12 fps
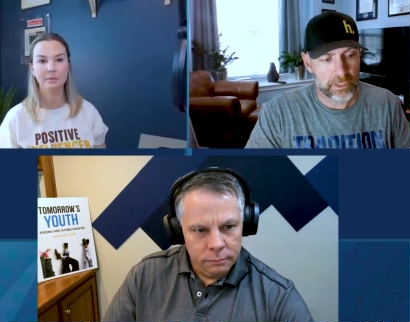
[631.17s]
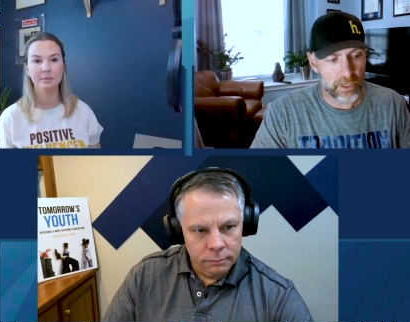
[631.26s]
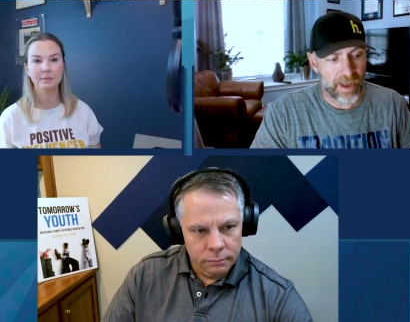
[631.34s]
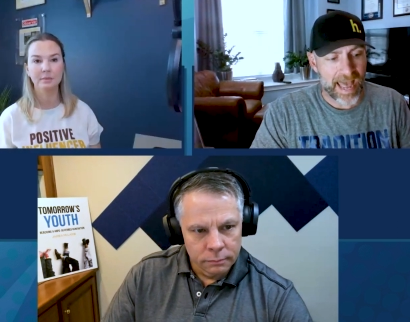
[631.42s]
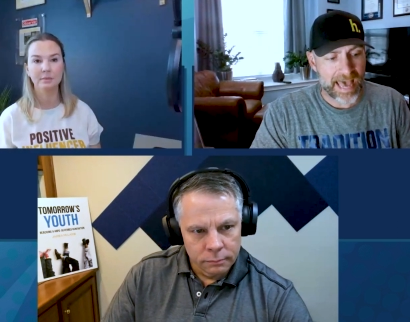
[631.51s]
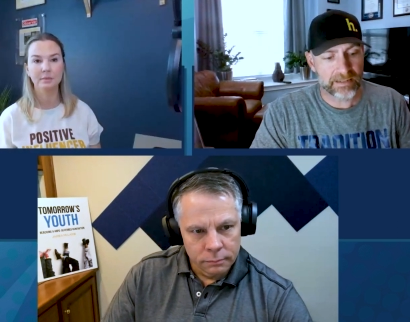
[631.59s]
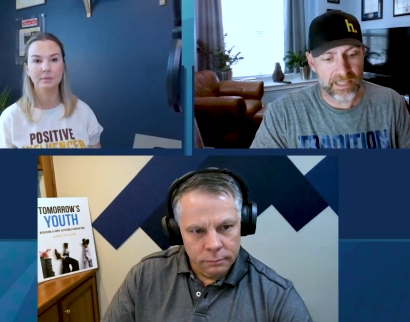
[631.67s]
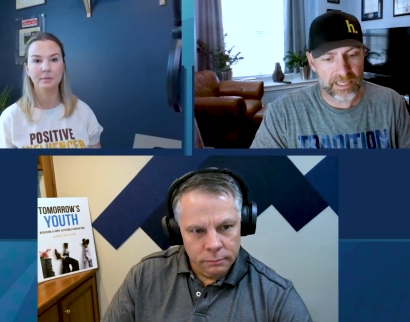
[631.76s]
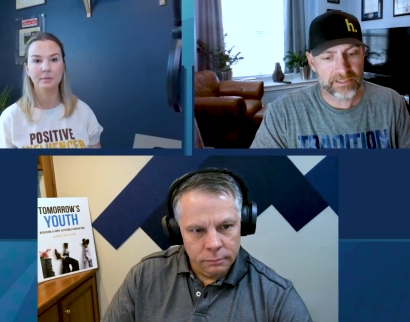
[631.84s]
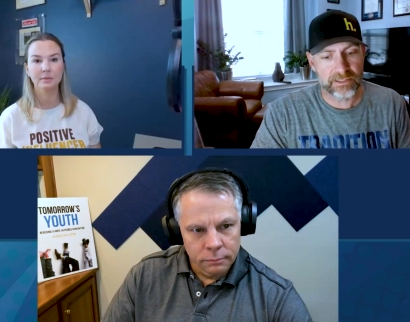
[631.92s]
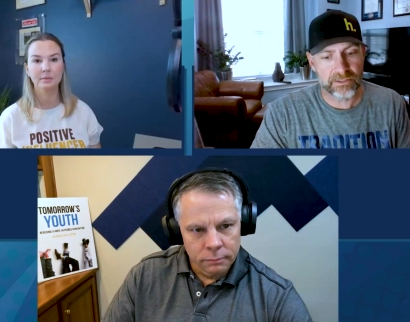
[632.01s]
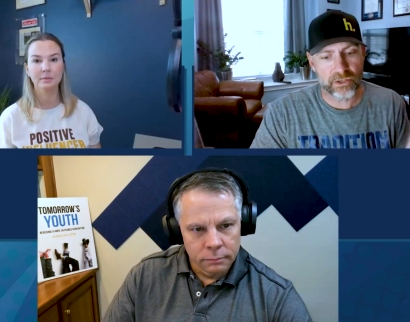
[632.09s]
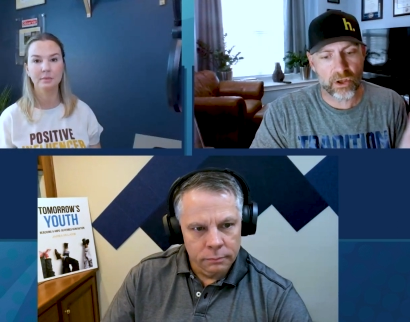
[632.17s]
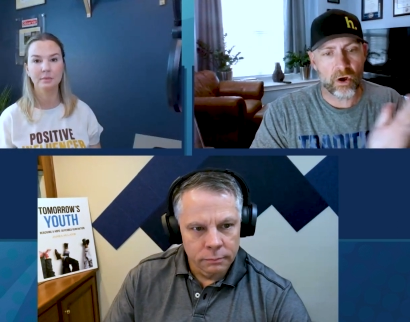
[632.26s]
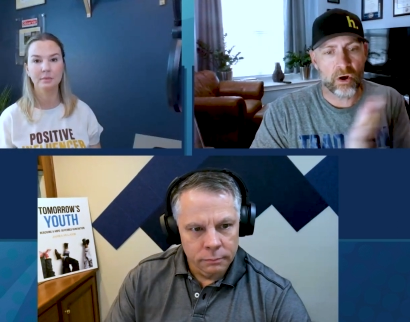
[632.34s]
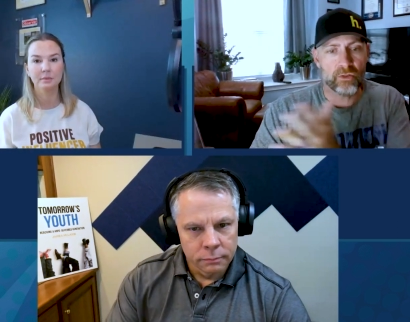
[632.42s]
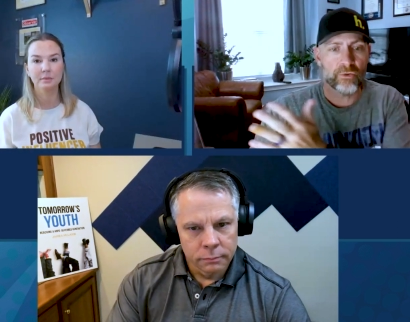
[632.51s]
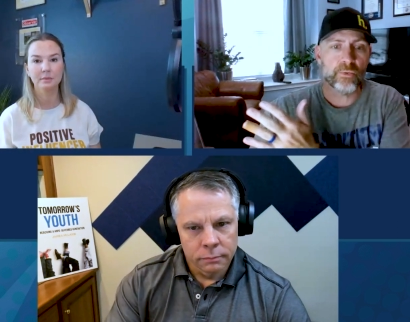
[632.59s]
Speaker 1: know adolescence
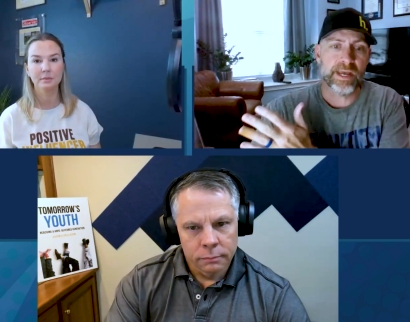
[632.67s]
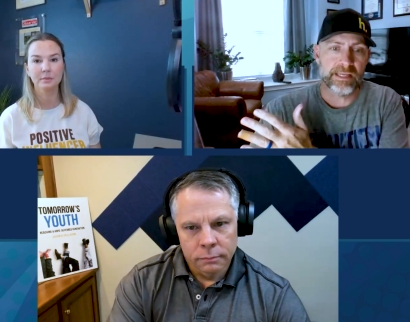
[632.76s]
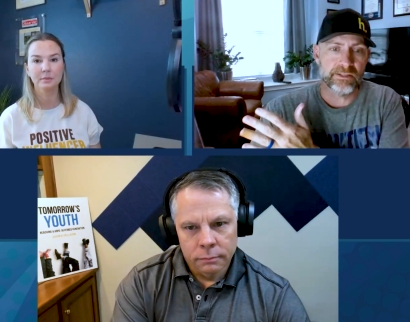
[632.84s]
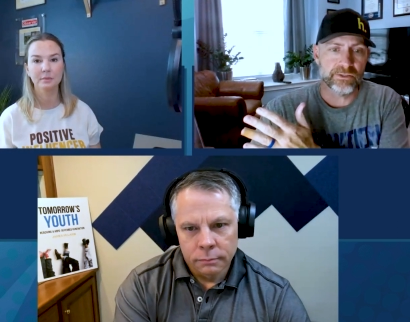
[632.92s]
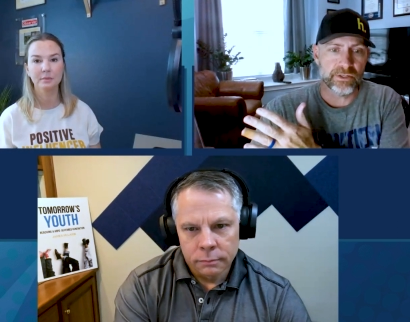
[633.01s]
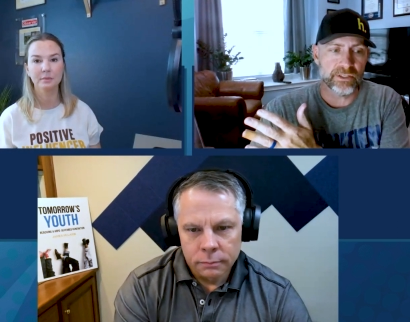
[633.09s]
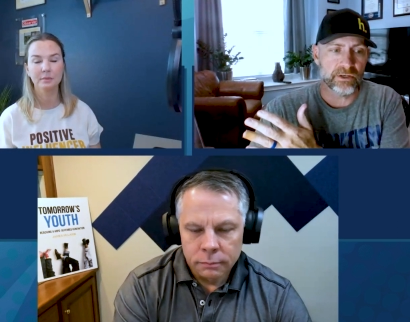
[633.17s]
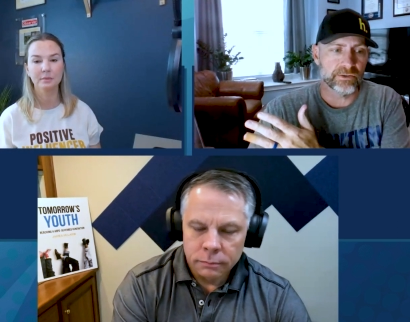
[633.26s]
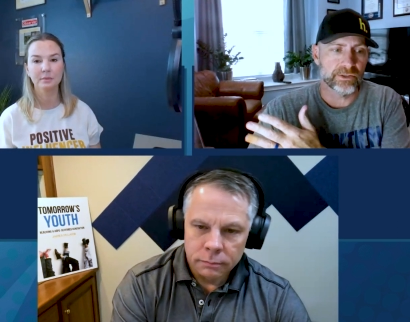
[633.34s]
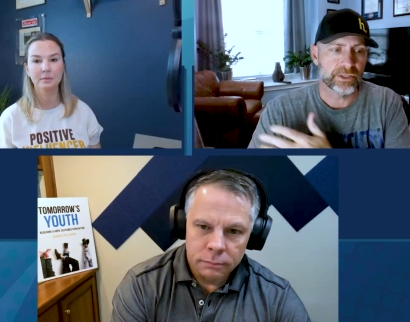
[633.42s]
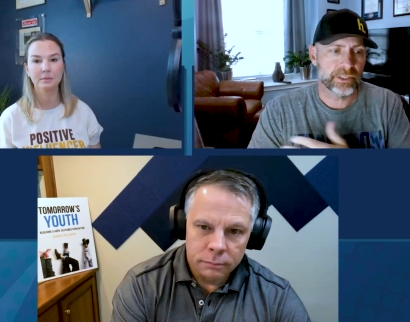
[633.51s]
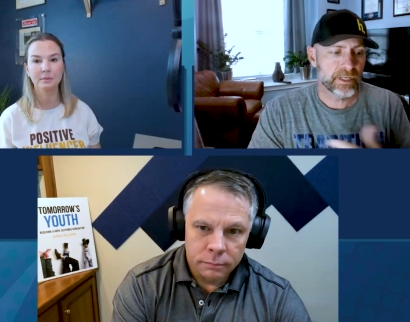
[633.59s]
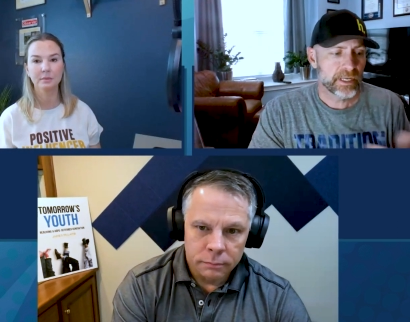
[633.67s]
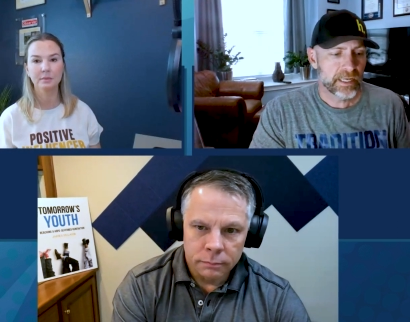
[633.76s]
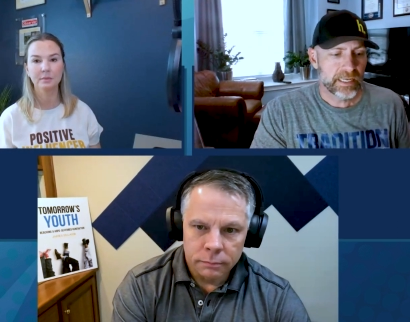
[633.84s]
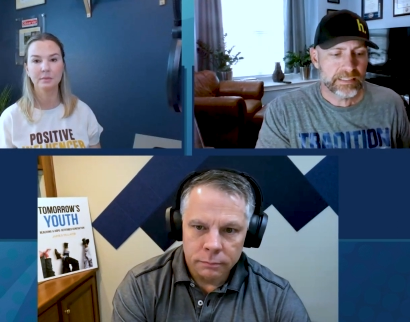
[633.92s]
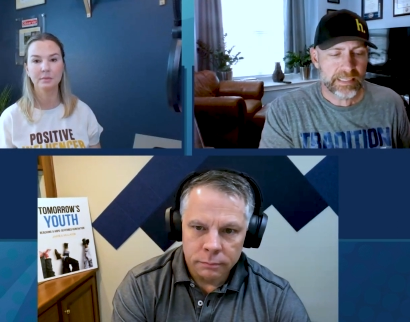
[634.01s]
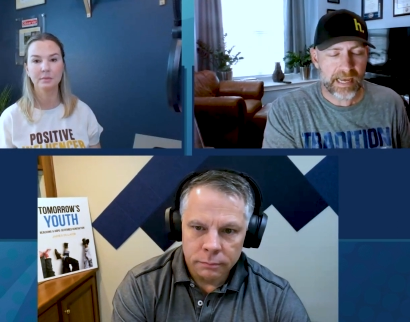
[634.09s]
all the way into adulthood
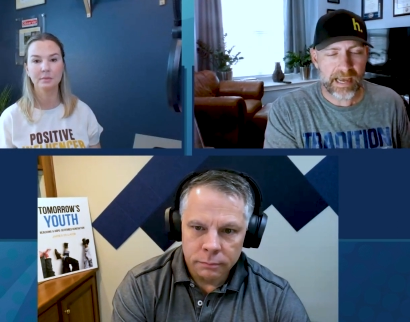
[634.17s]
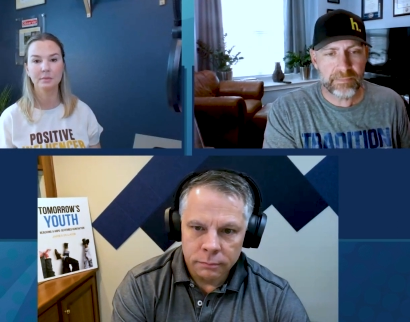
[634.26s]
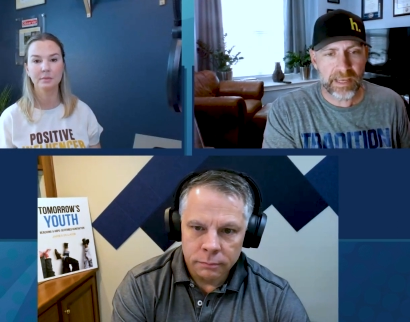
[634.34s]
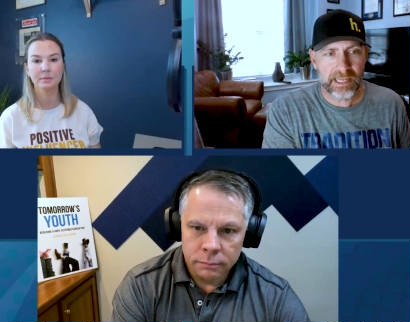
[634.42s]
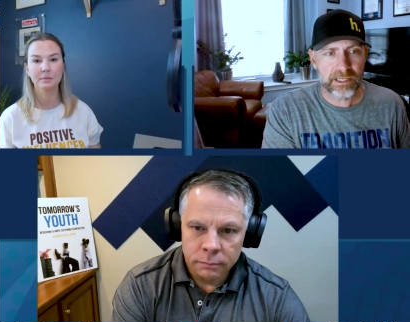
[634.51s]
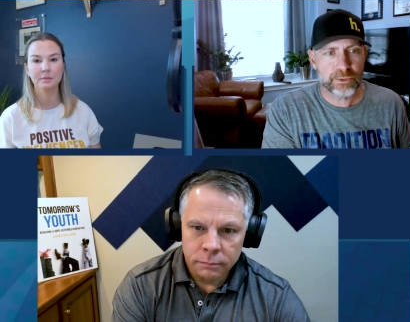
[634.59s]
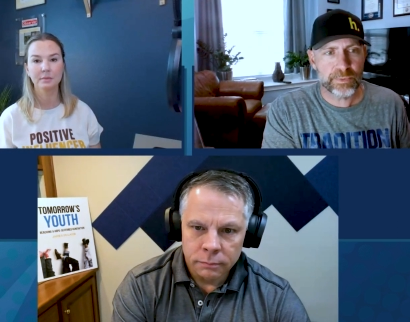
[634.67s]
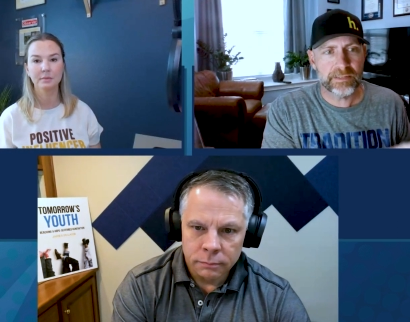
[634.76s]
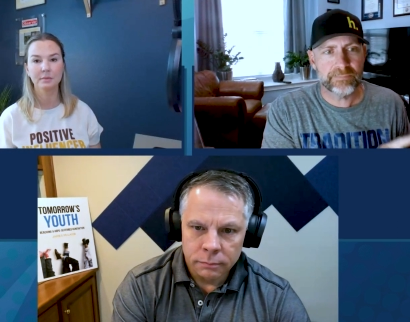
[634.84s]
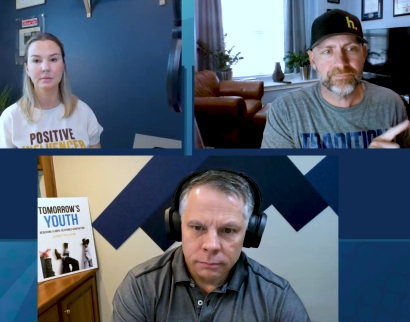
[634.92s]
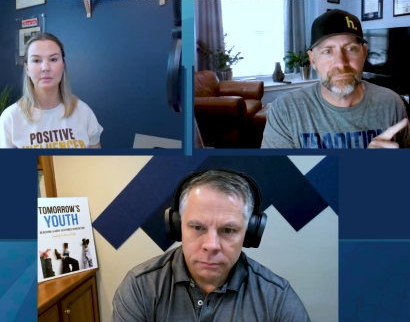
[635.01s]
time management